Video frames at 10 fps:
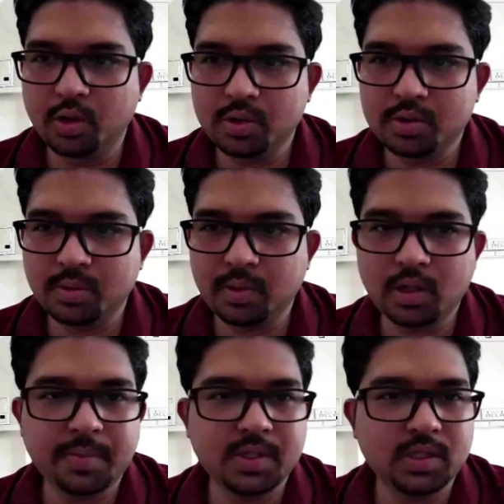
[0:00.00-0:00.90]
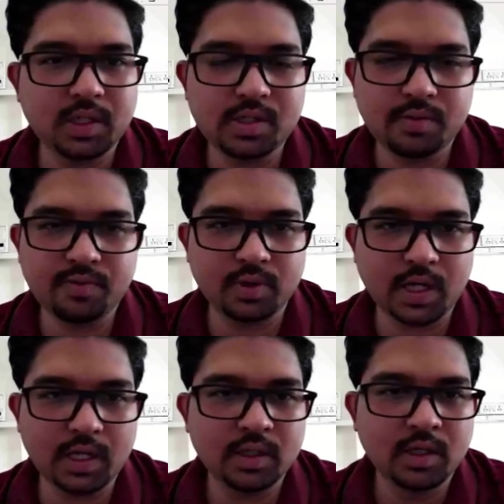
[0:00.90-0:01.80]
the irreducible
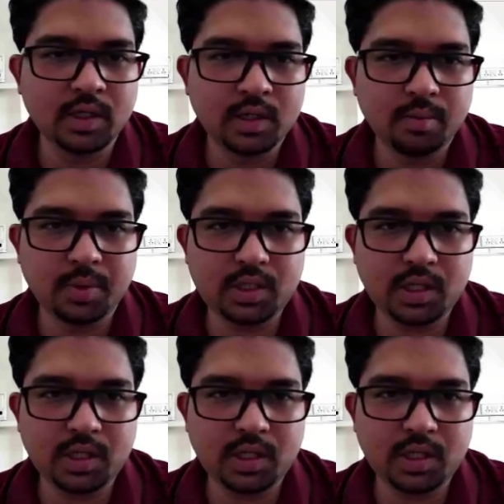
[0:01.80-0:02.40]
representation for that,